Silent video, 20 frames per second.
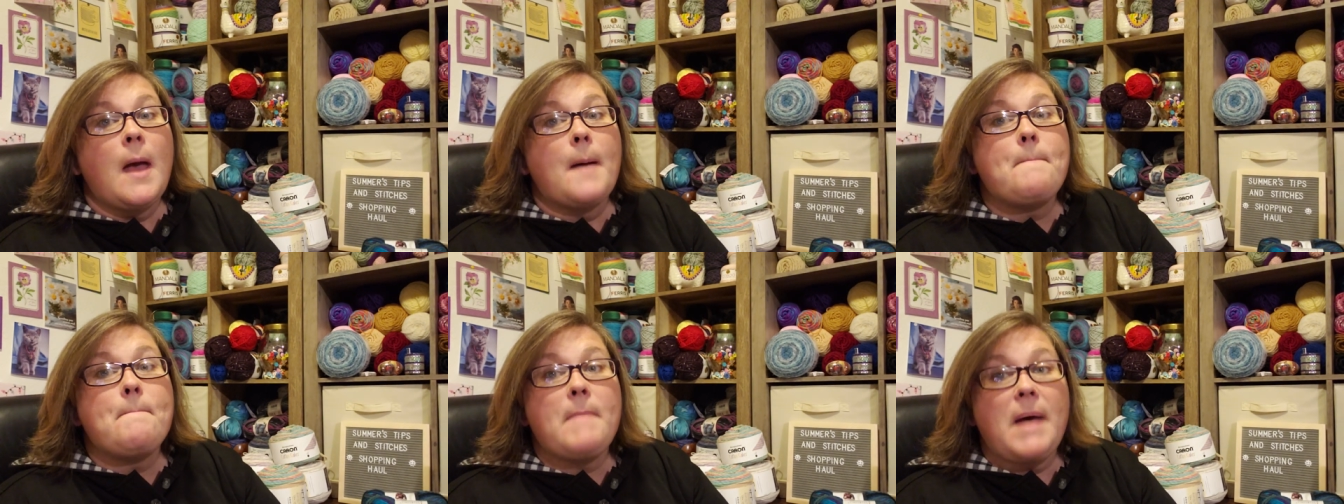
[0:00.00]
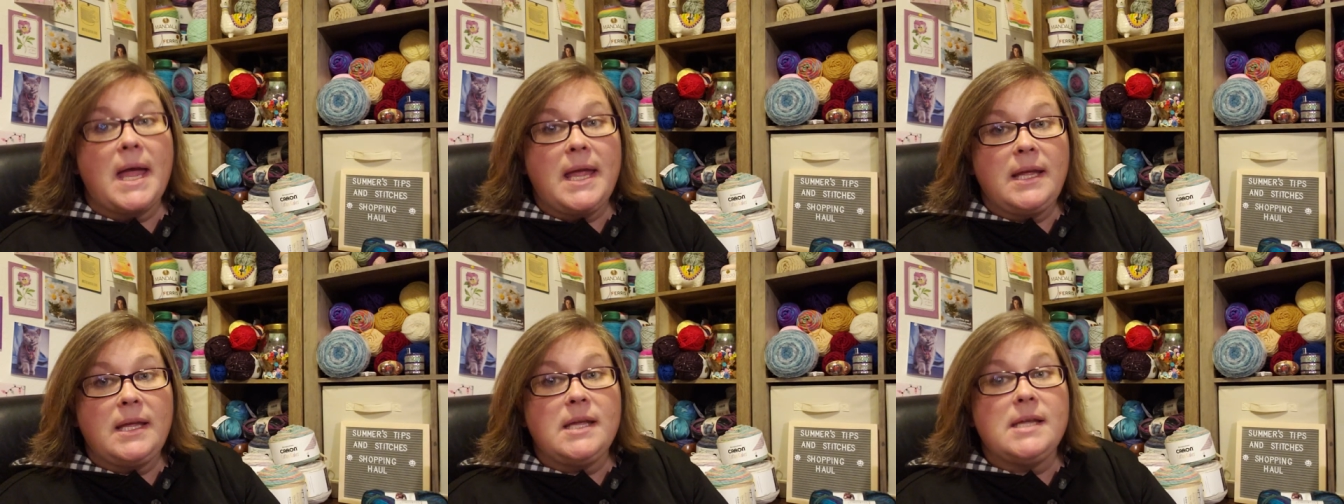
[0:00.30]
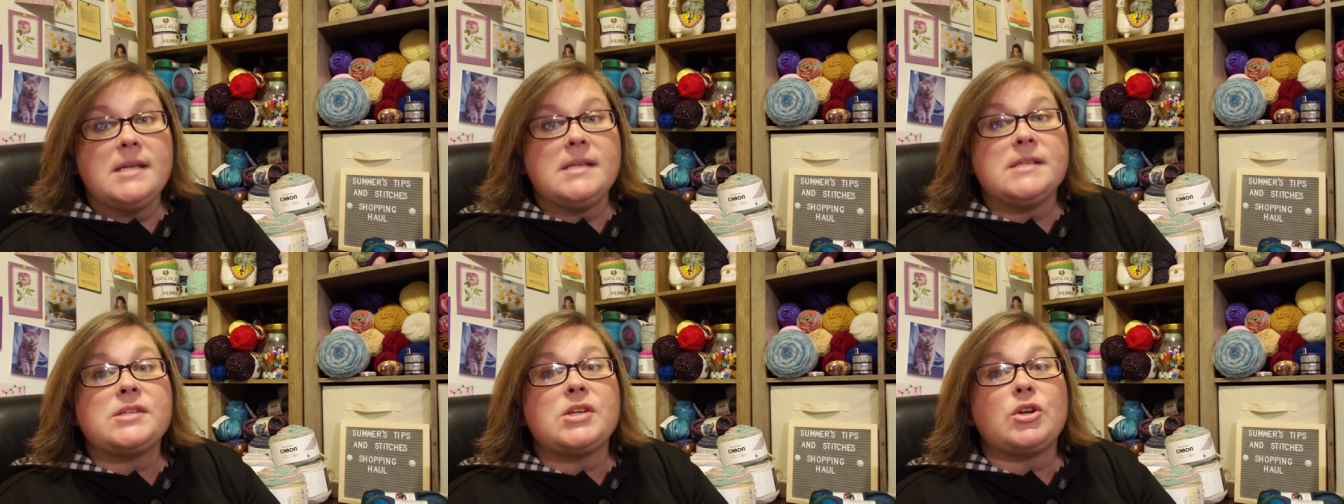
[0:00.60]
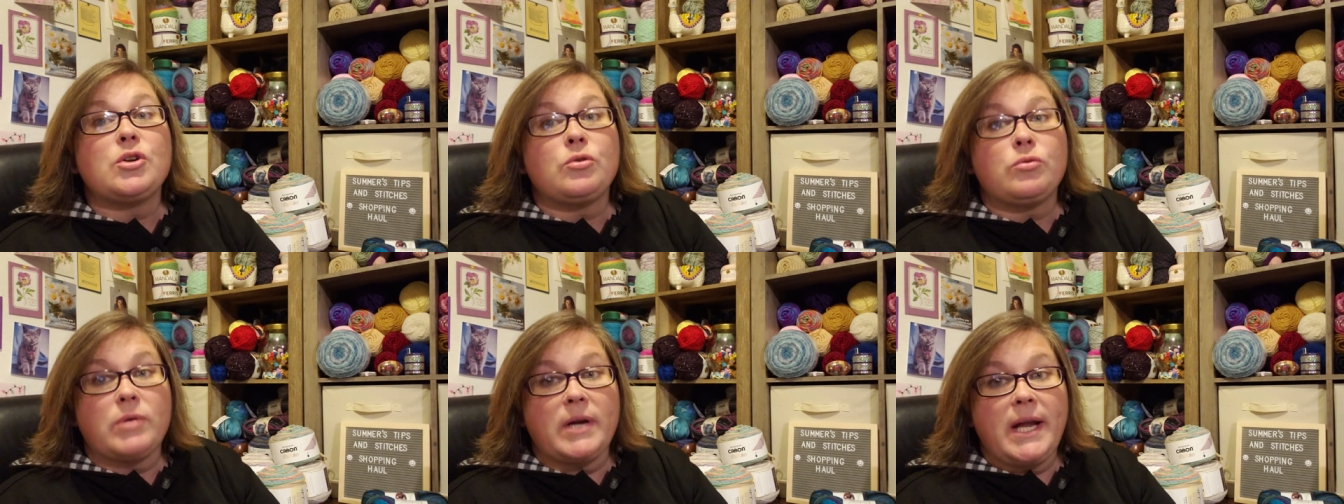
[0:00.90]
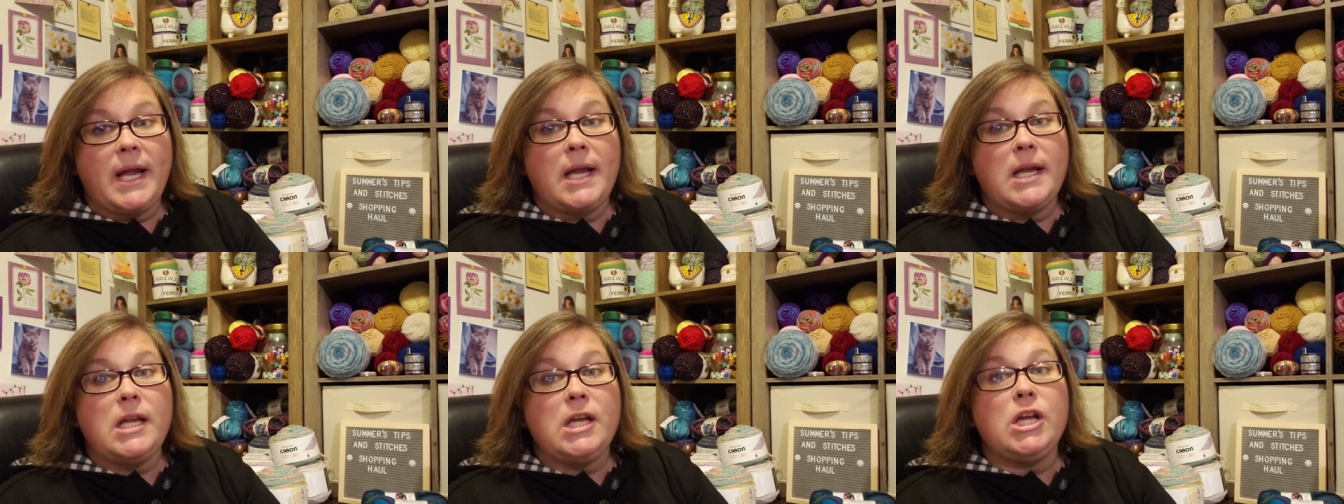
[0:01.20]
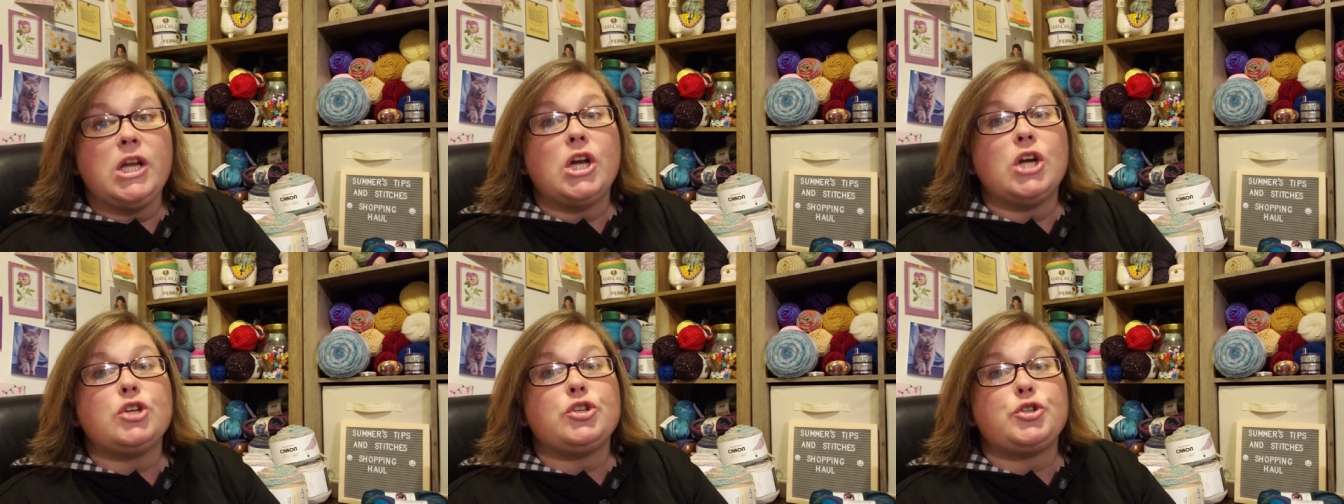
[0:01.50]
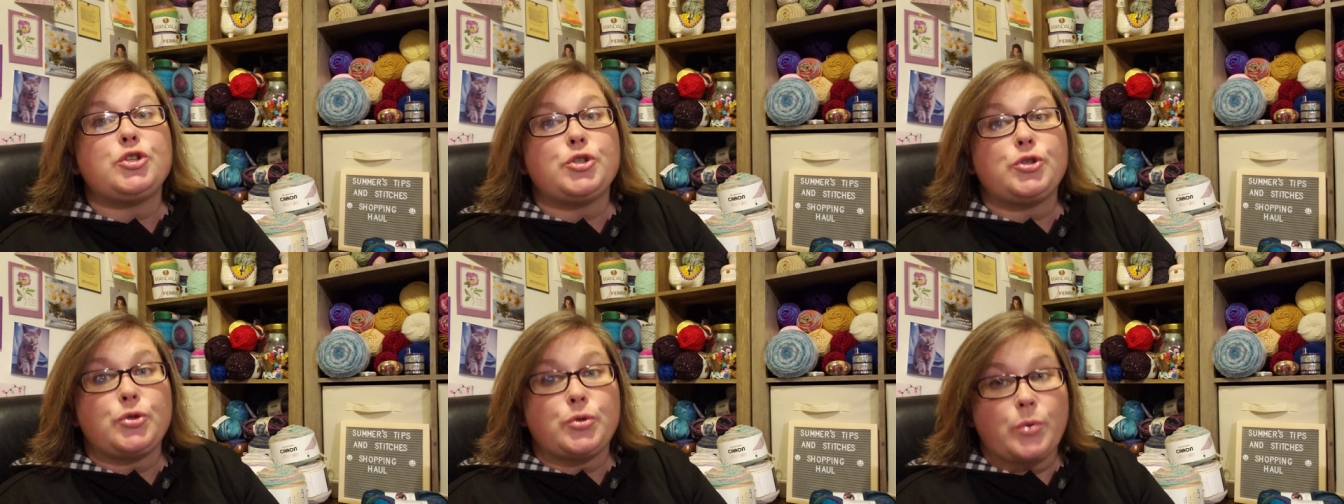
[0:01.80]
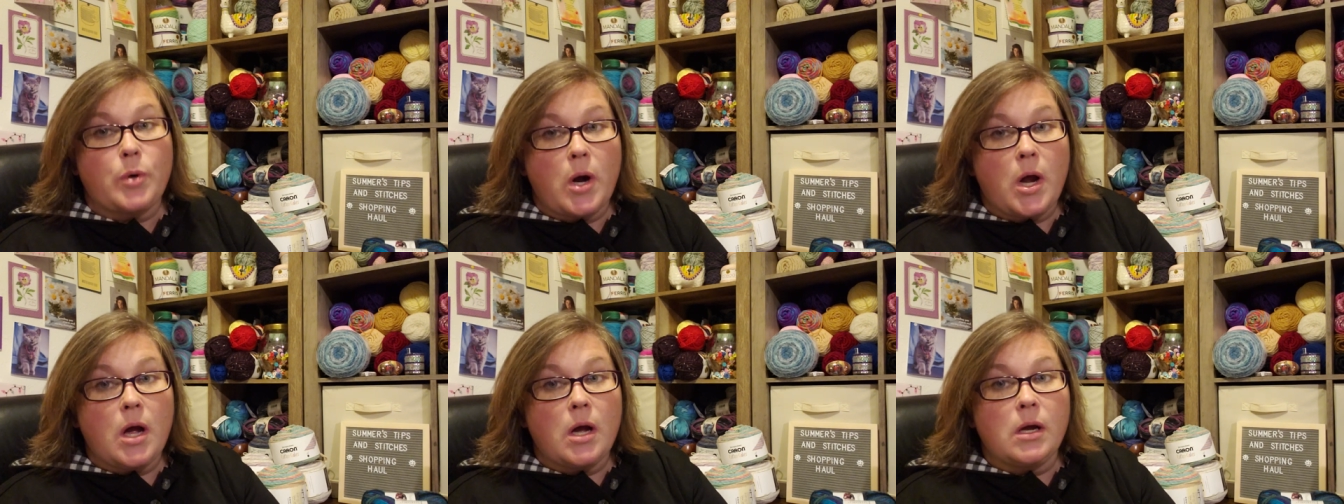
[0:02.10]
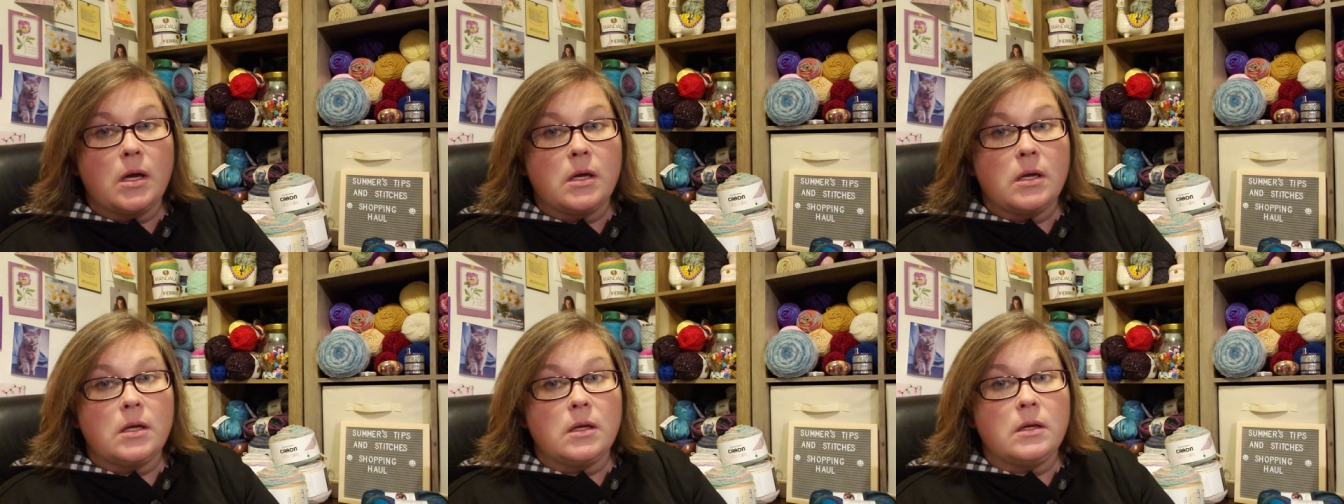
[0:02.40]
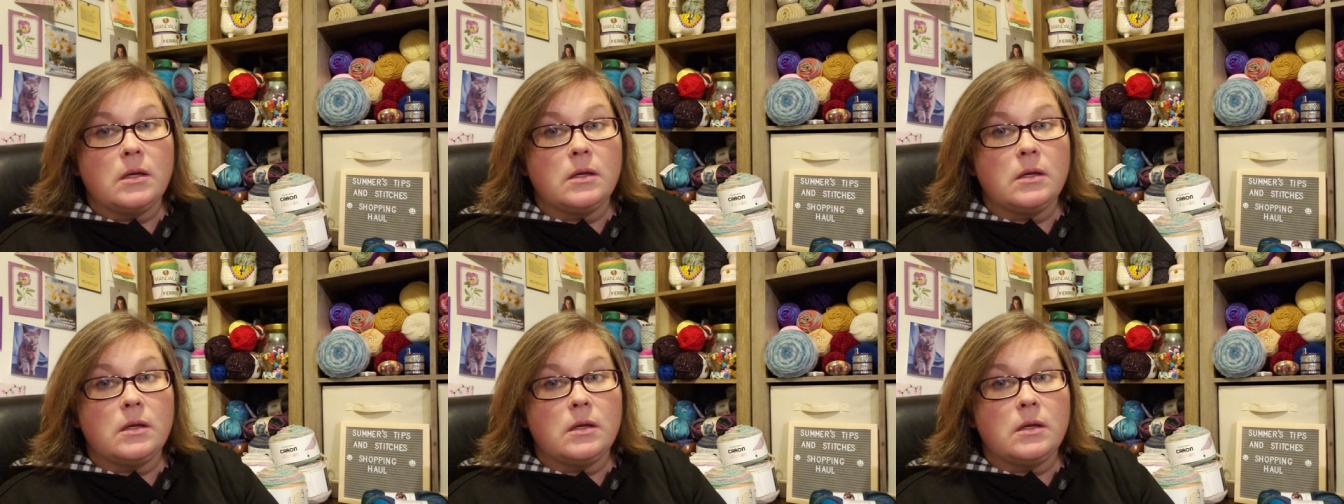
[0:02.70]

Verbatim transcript: Mikey's Granny Shrug.